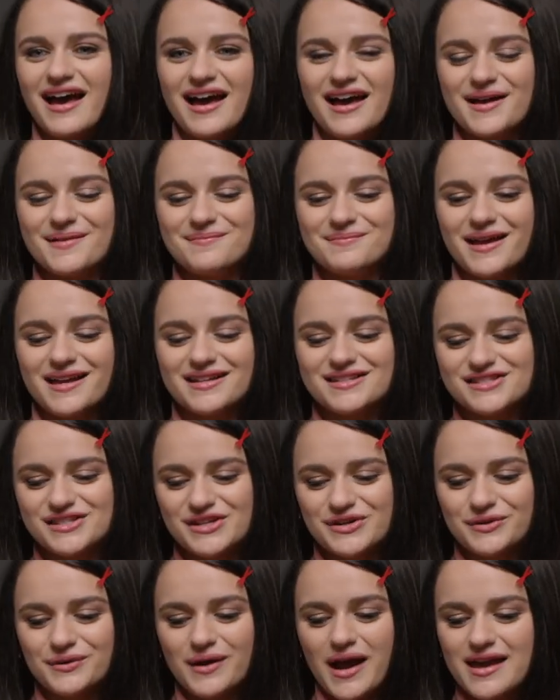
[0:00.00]
Um, and
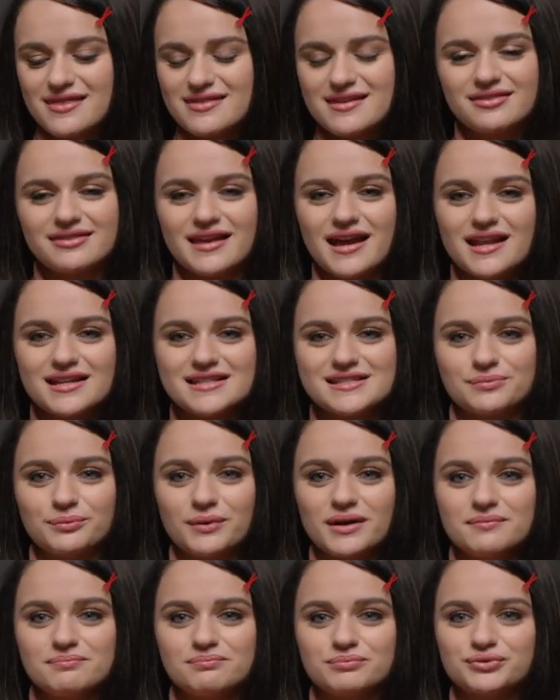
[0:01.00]
so I think that's
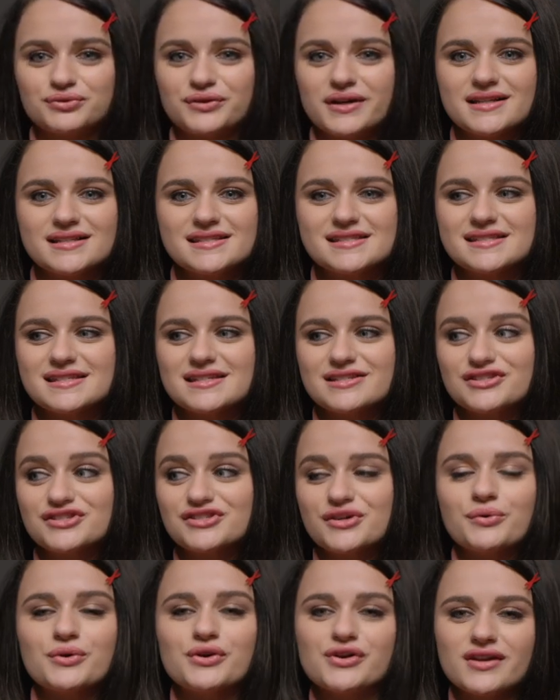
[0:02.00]
what Prince is
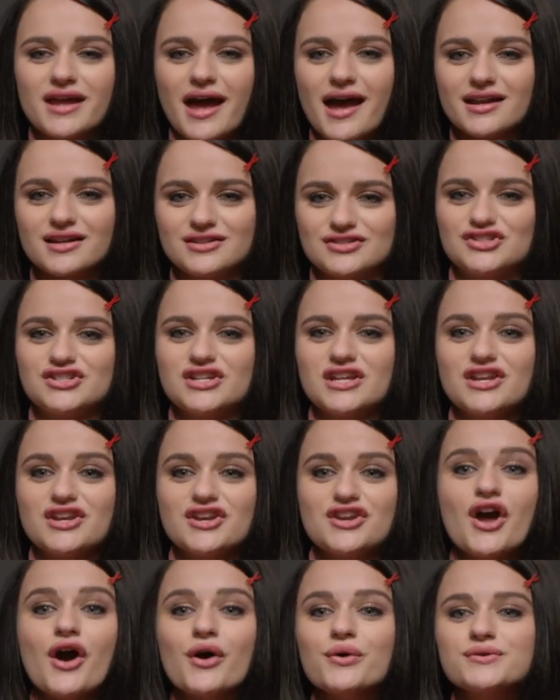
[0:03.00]
so good at. She
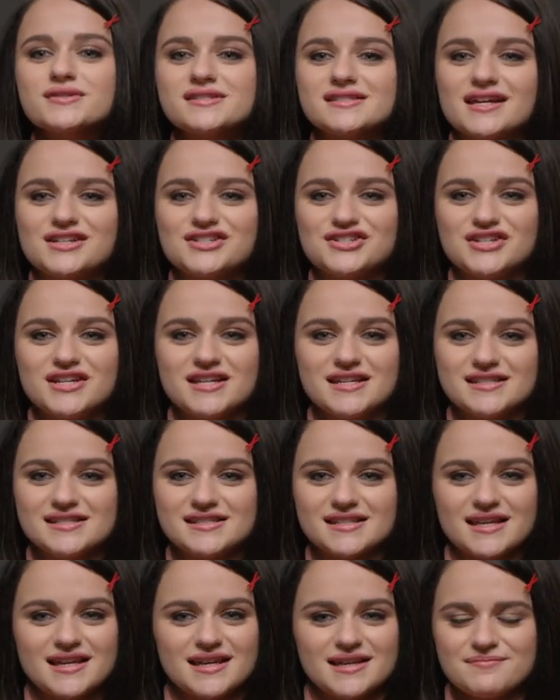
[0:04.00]
knows that
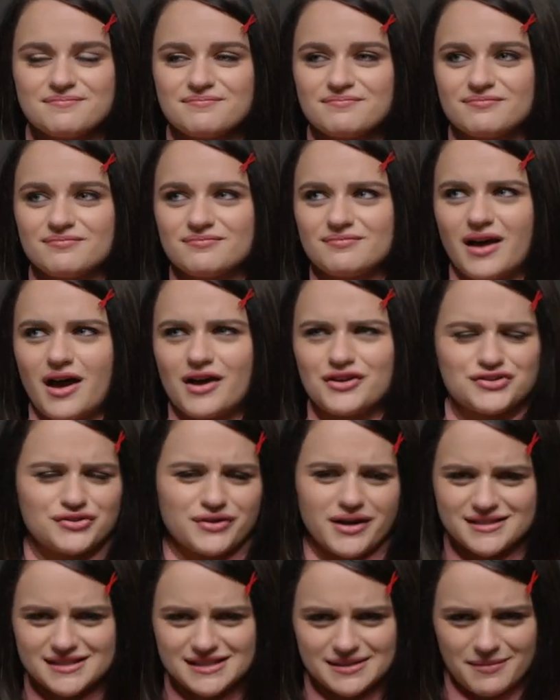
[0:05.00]
she's
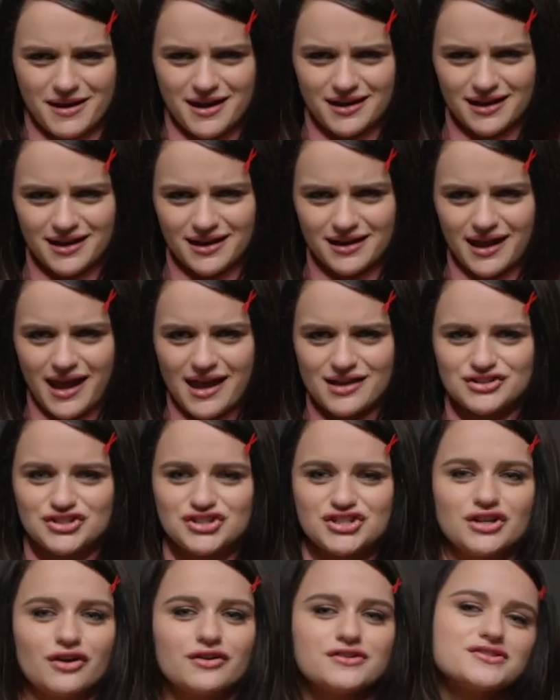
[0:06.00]
underestimated, and
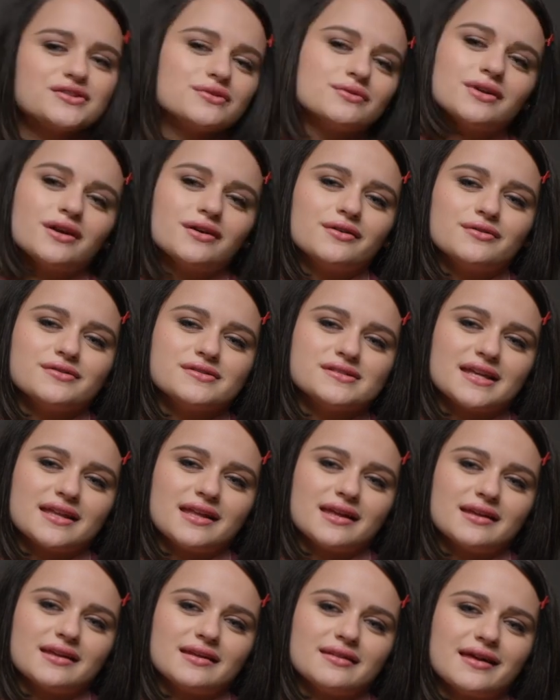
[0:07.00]
she also knows
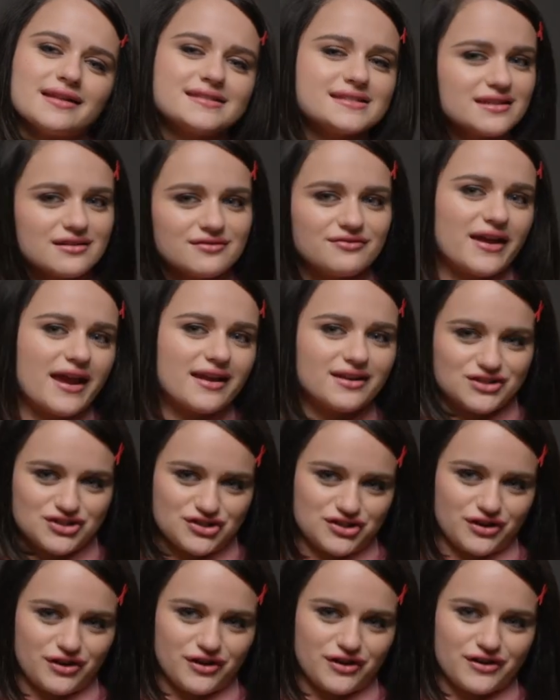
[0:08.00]
that that's an
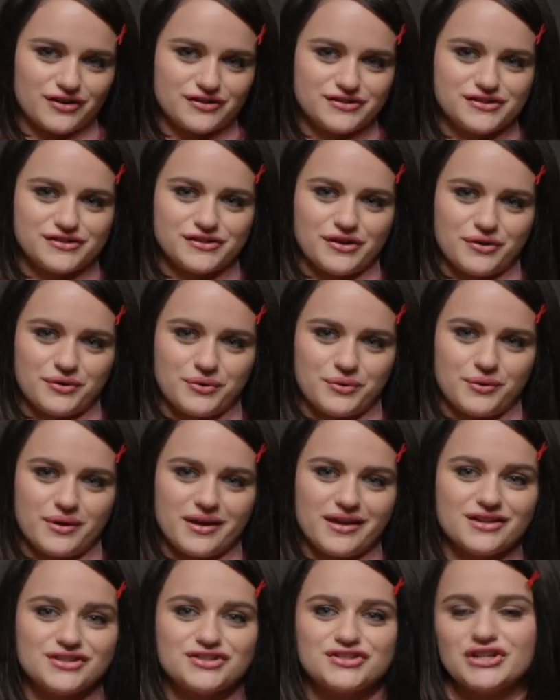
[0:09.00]
advantage to her.
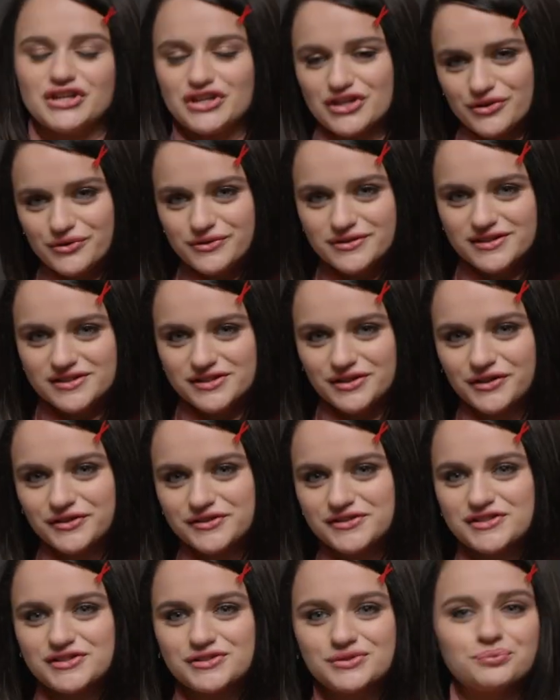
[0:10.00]
So she uses
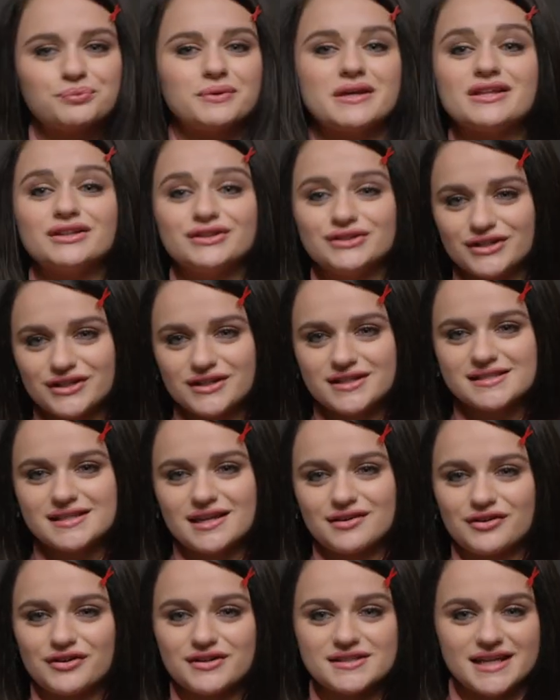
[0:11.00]
her sweet looks
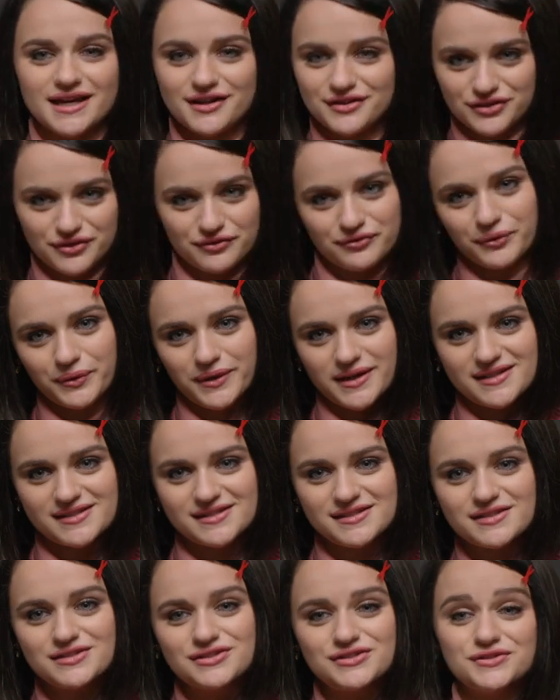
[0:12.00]
and her tender
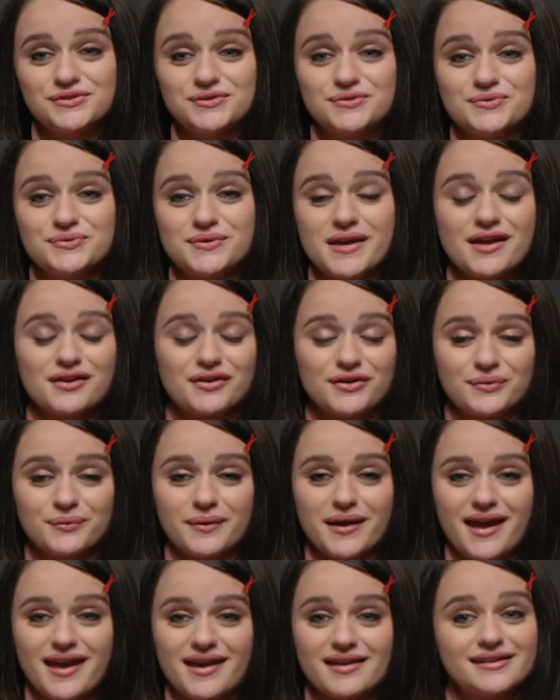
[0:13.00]
voice to get her
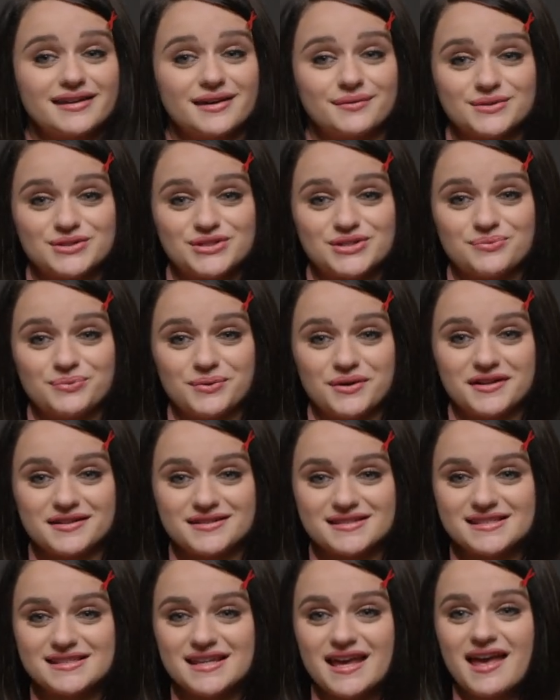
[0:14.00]
way and get what she
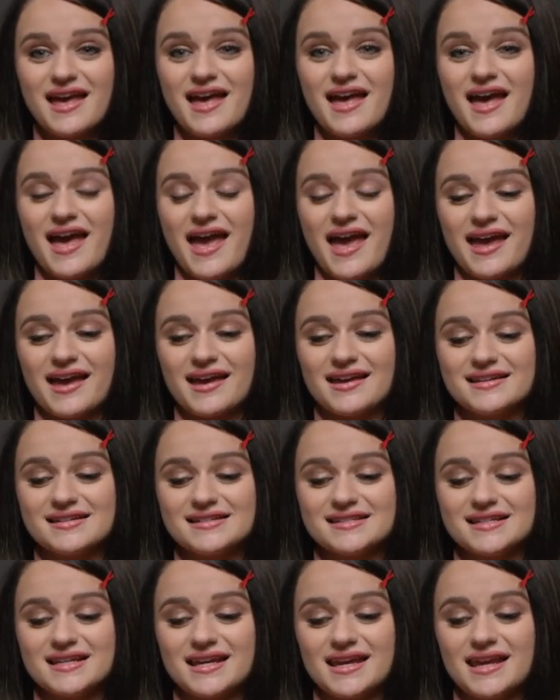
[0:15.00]
wants.
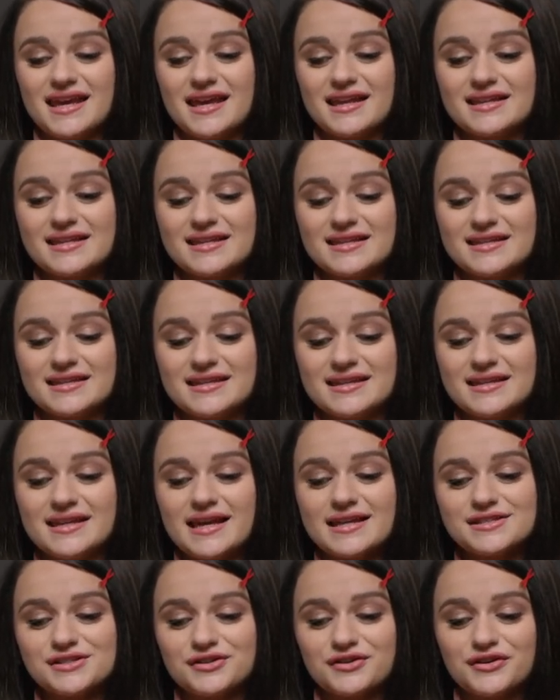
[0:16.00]
And it
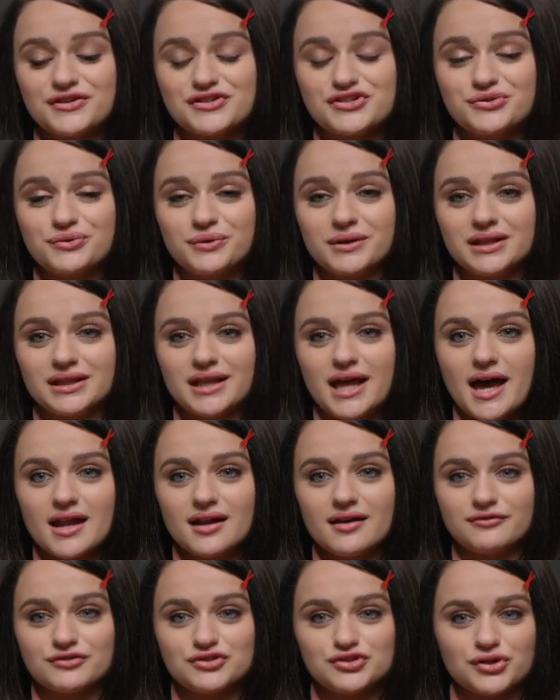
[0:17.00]
gets her into a
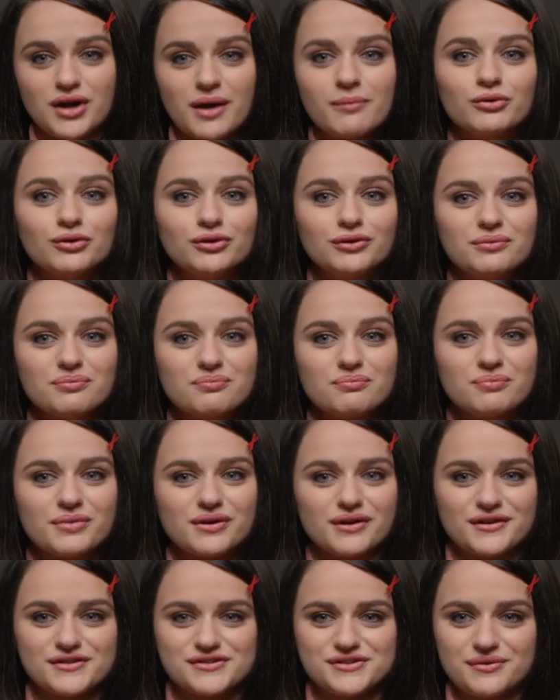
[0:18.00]
lot of trouble,
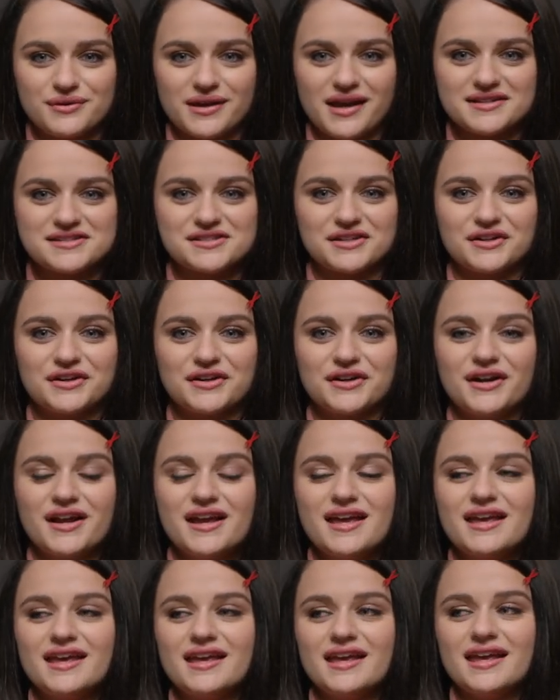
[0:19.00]
but also gets her
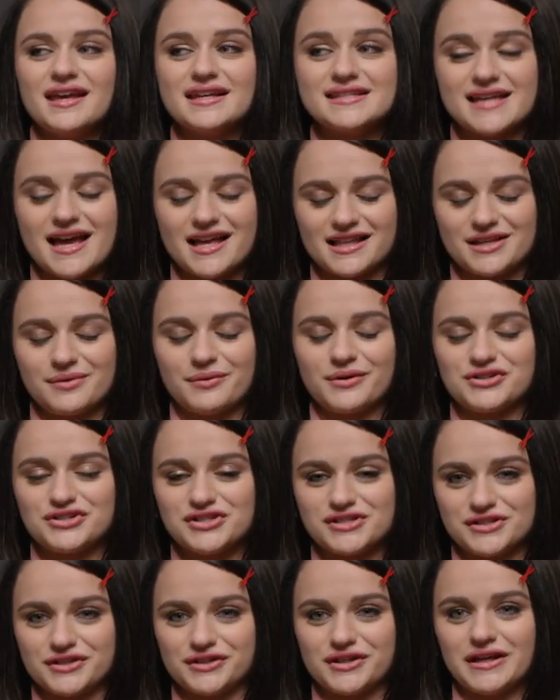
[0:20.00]
exactly where
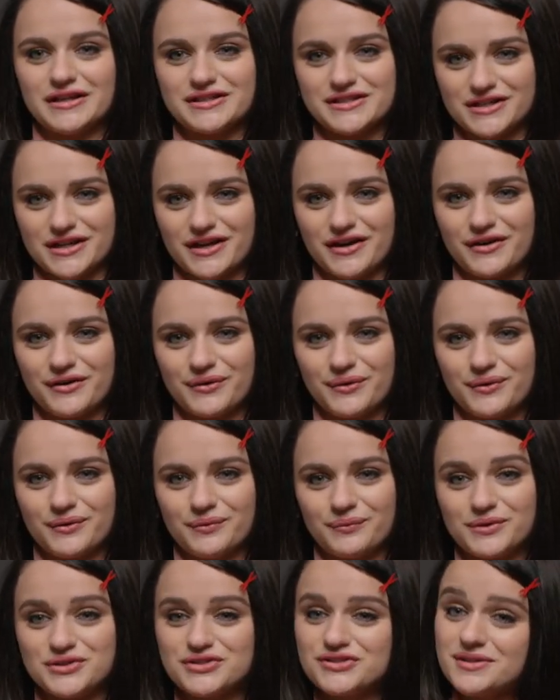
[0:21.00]
she's looking to go,
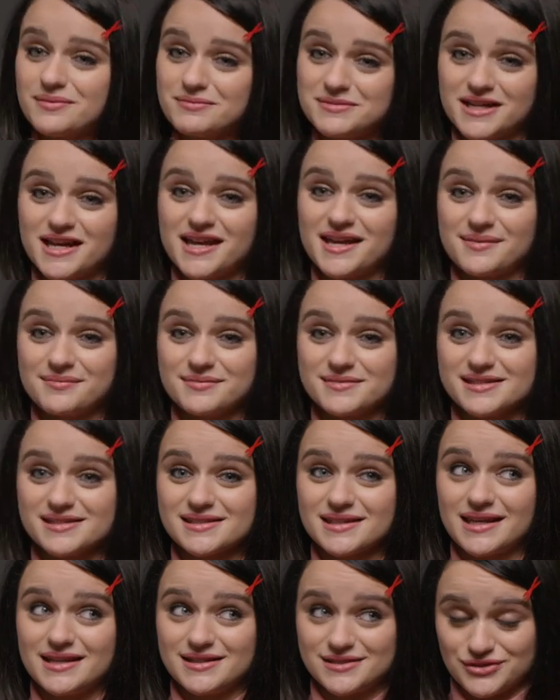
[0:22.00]
which
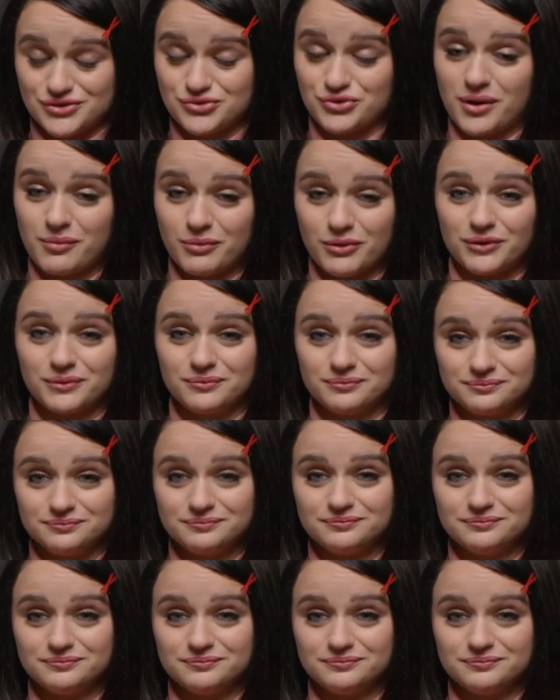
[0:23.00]
sometimes is trouble.